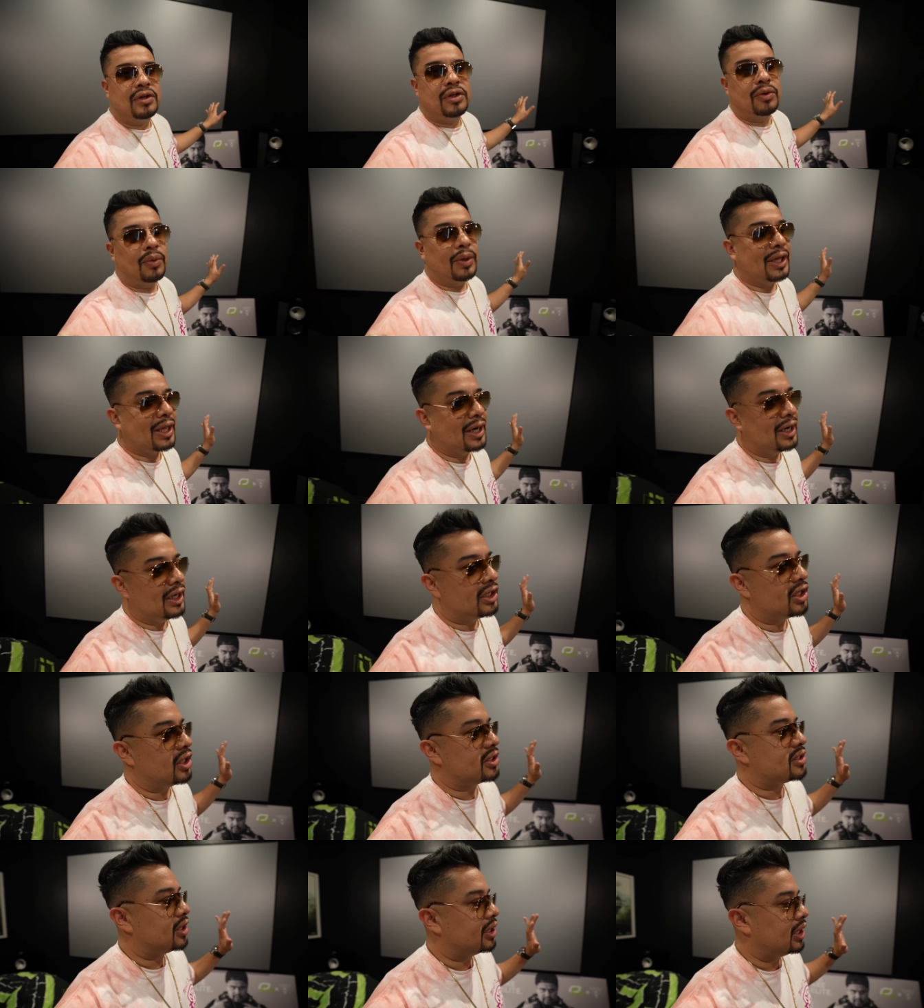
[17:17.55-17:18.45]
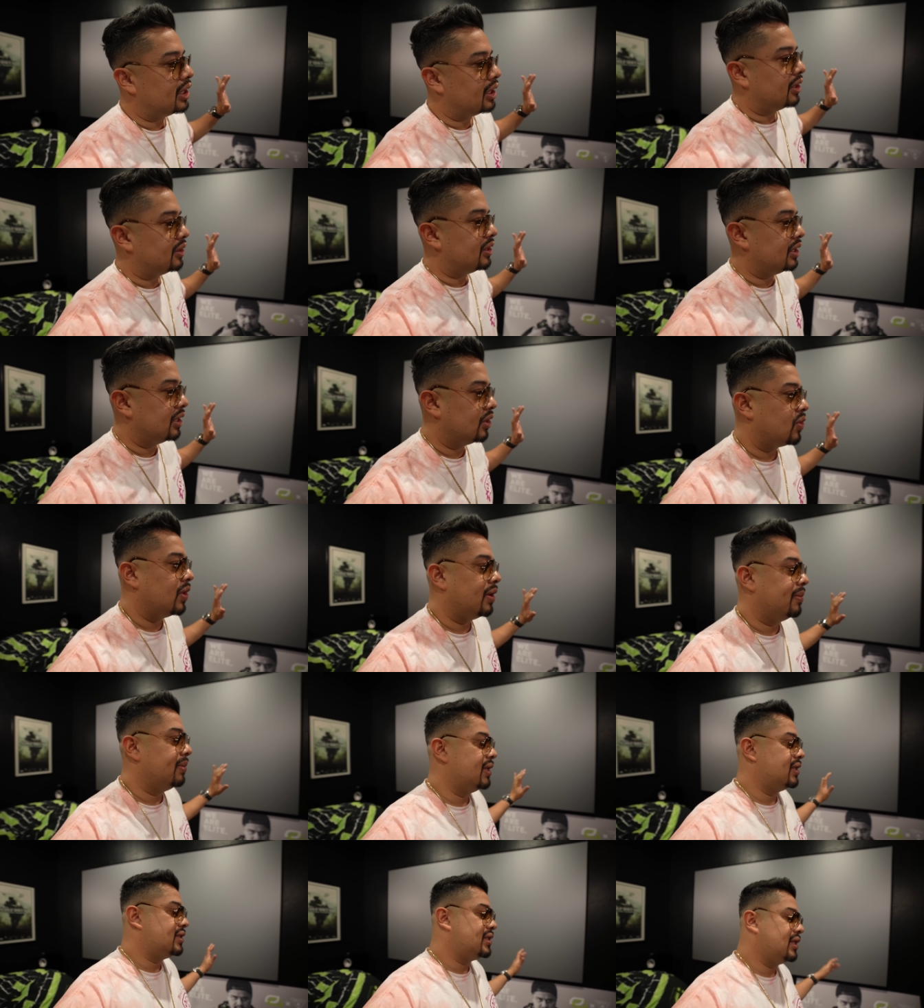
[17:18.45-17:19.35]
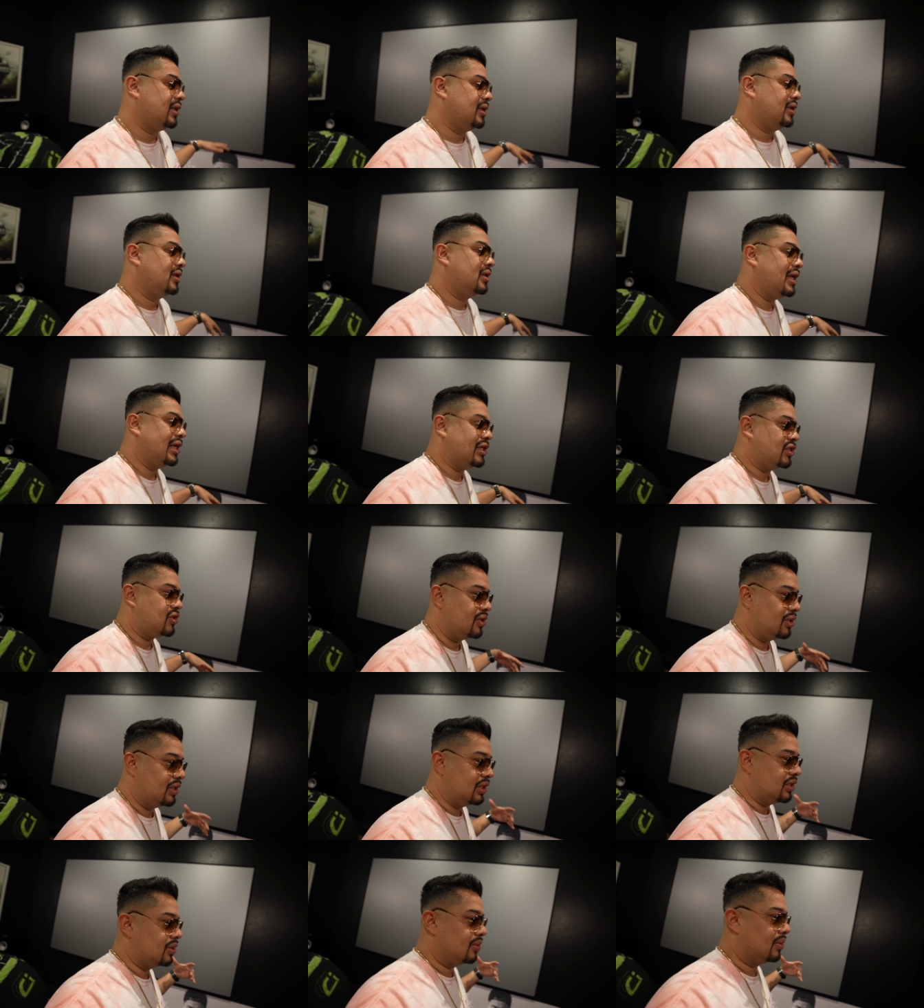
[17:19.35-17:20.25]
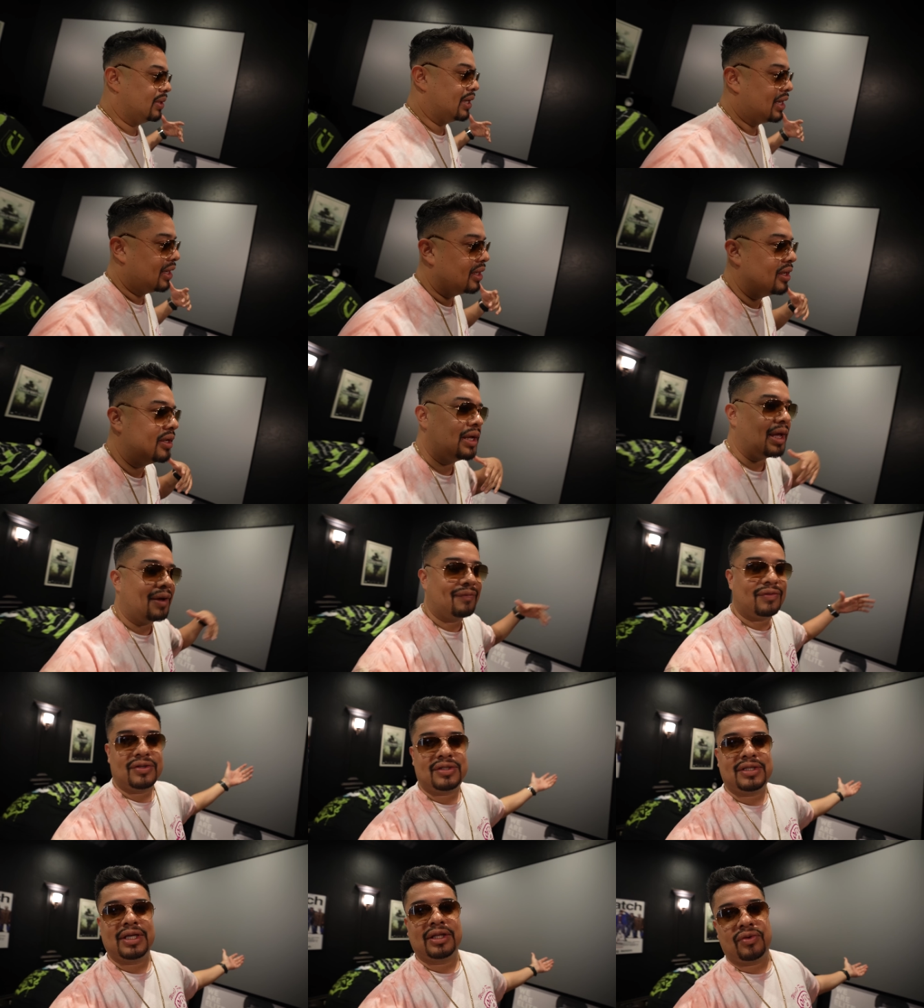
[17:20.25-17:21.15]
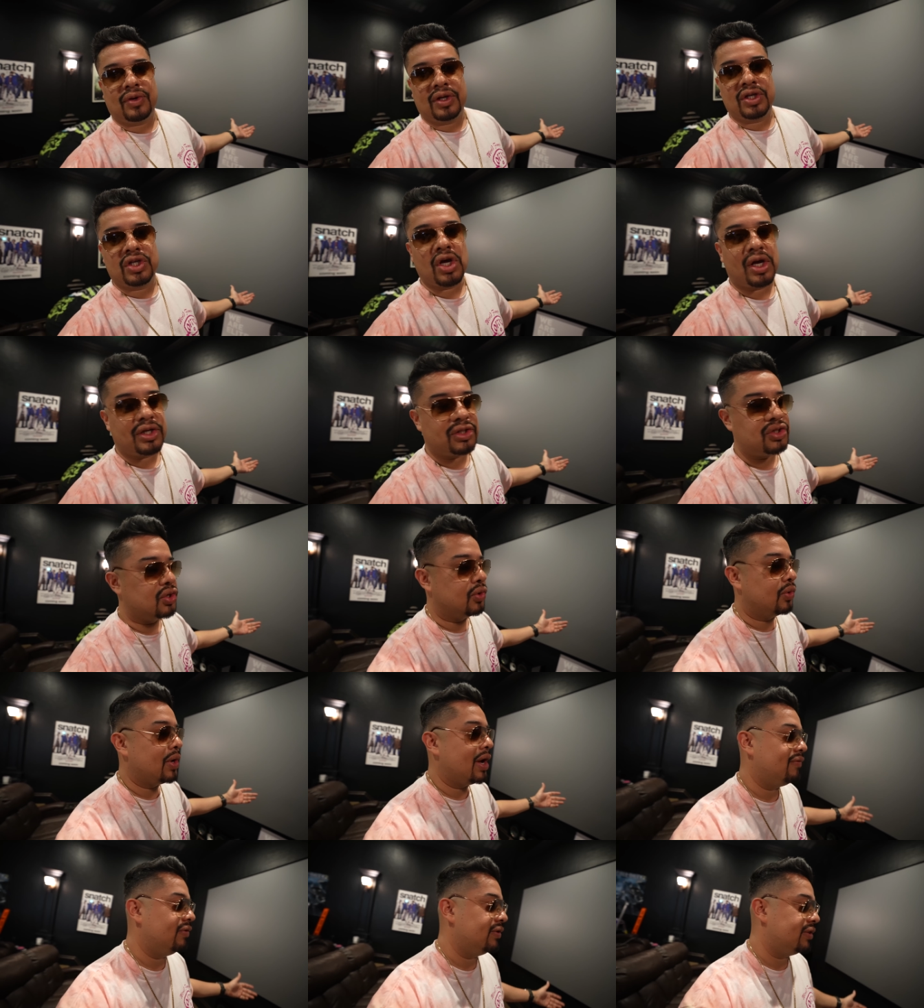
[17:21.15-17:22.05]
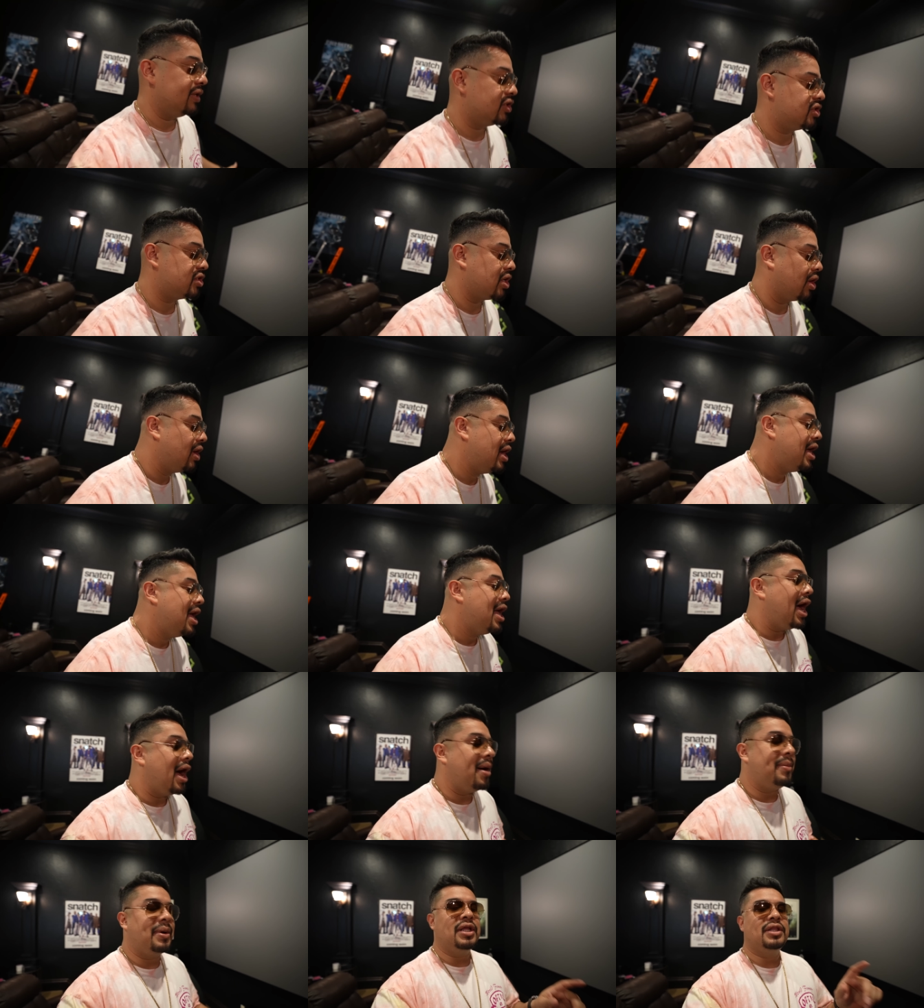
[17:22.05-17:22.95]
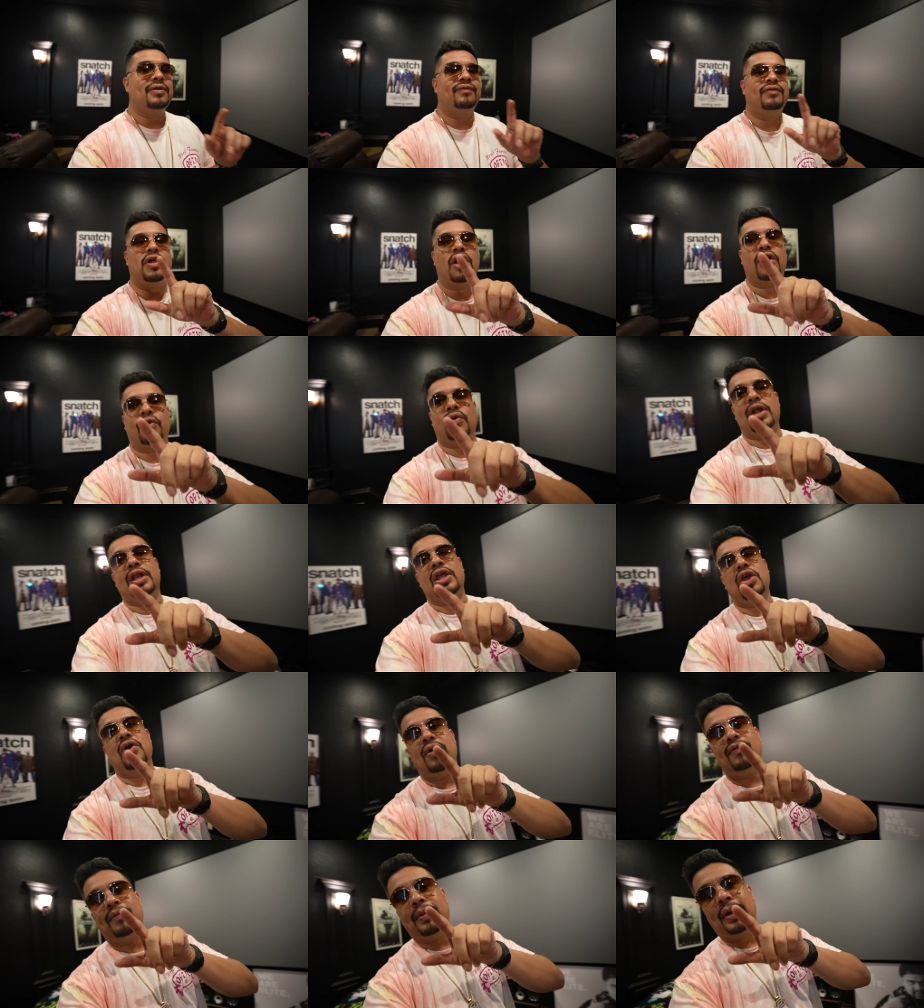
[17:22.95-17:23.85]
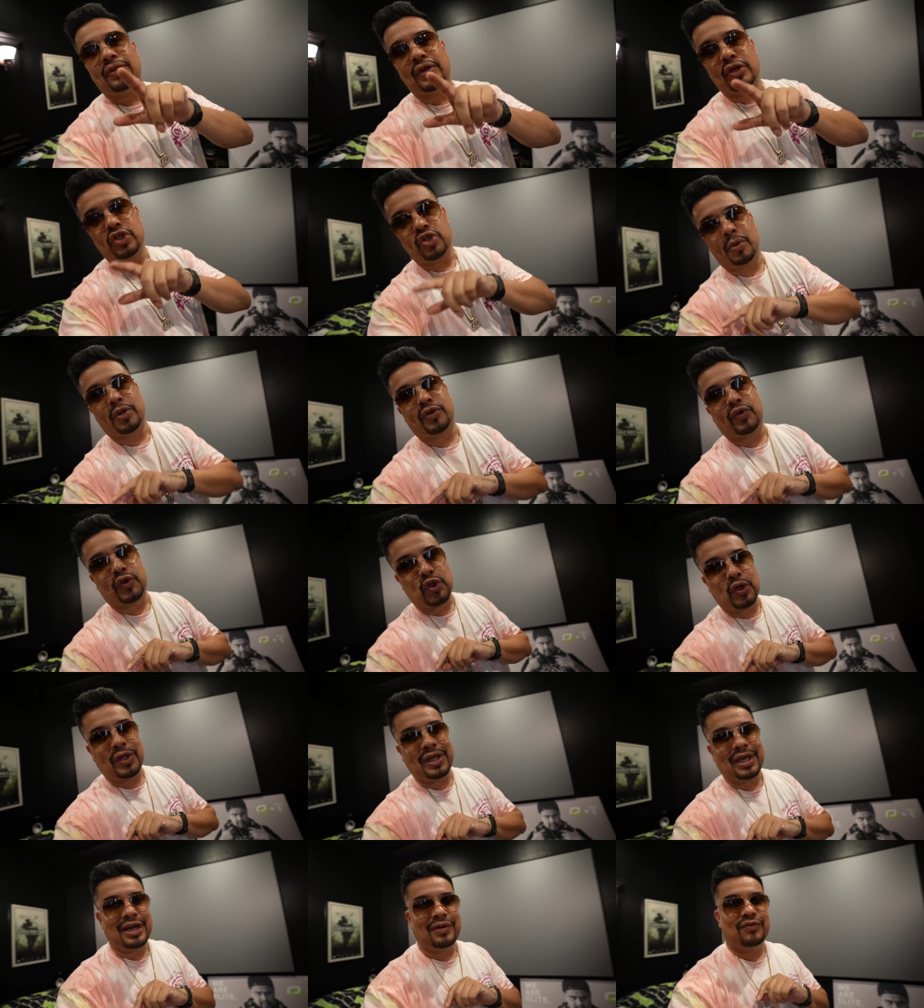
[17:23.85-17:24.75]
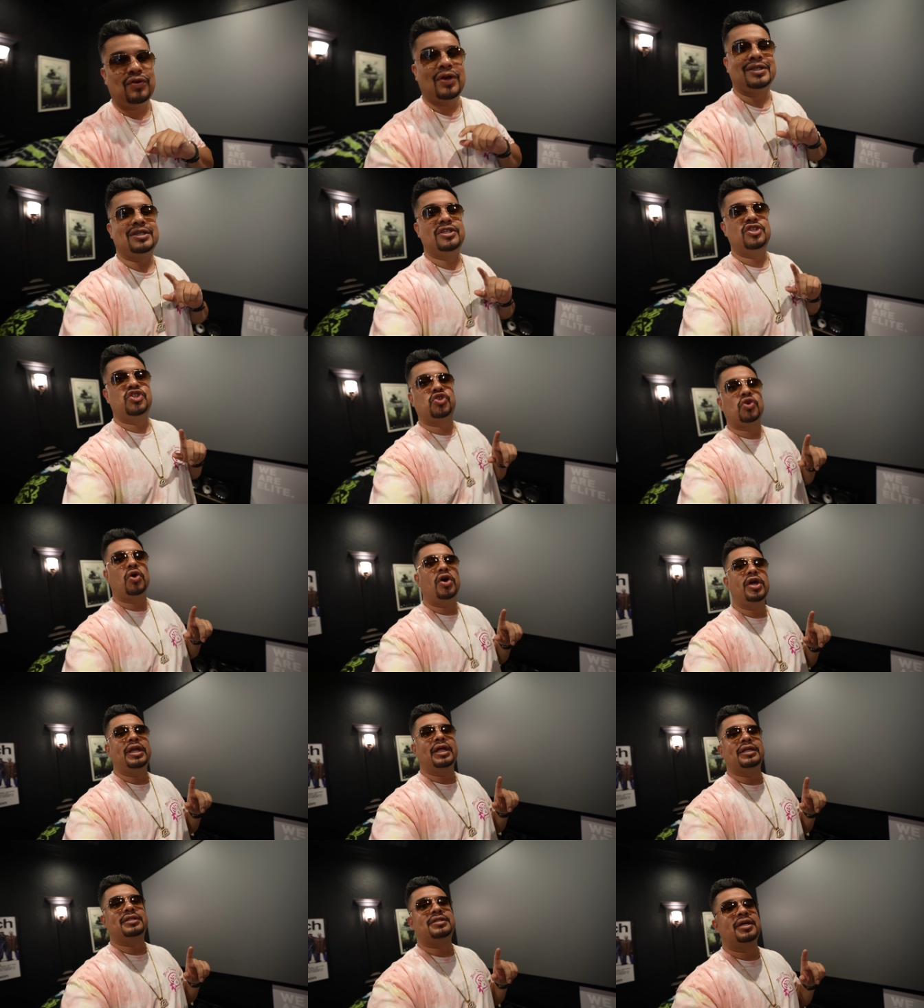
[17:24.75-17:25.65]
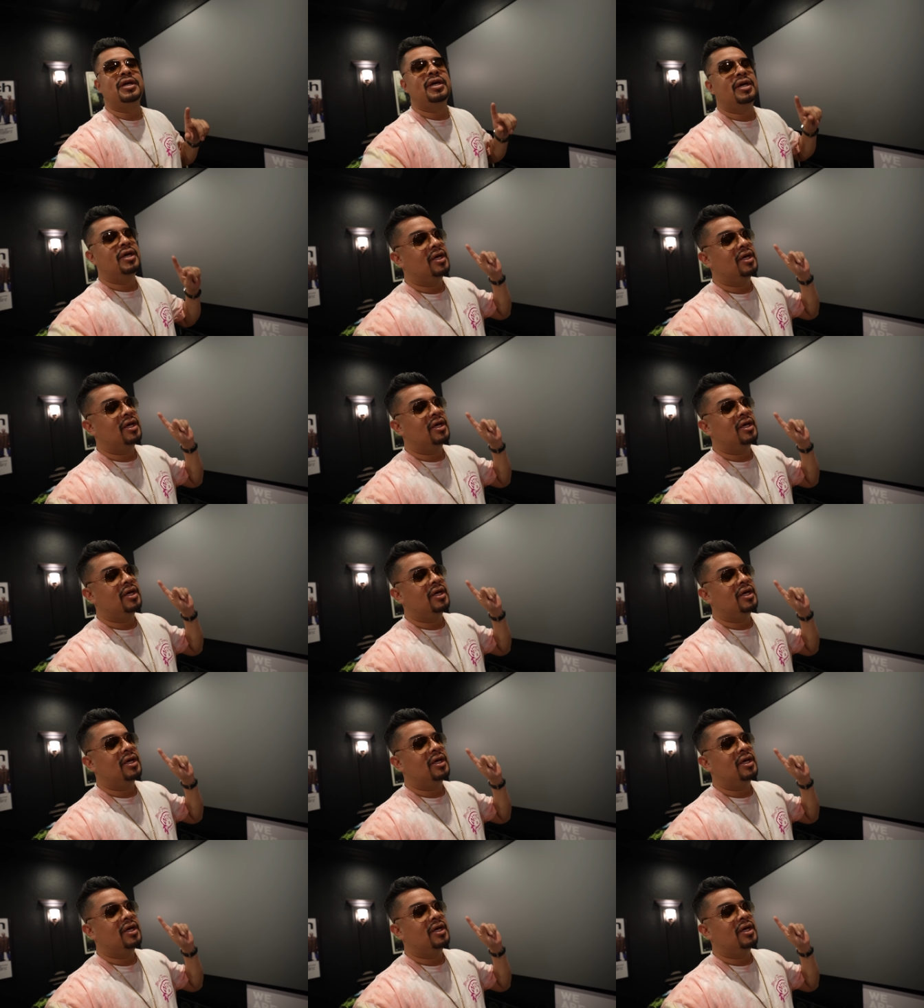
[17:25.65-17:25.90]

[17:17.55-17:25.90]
Don't want to get any dust on any of the equipment and I certainly don't want to have to sit there and dust through everything. So I'm going to end the vlog right here. Everybody, thanks so much for tuning in. If you guys enjoyed it,